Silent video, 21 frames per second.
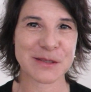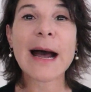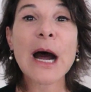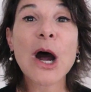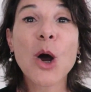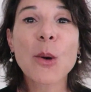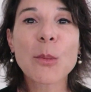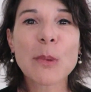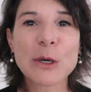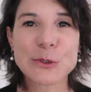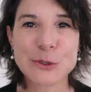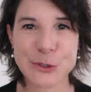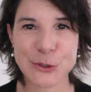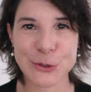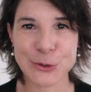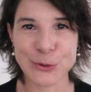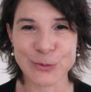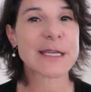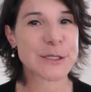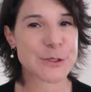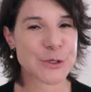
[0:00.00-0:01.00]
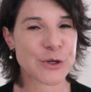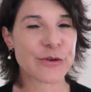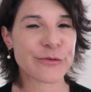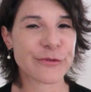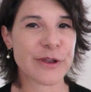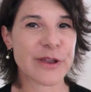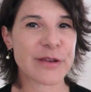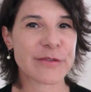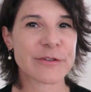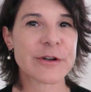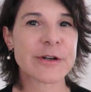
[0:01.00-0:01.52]
How about you? Is your
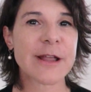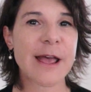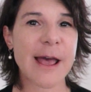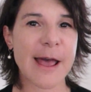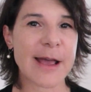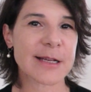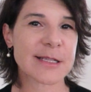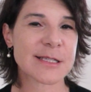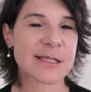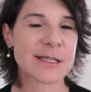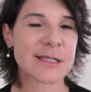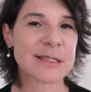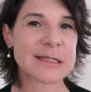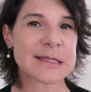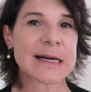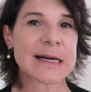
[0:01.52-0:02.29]
favorite accent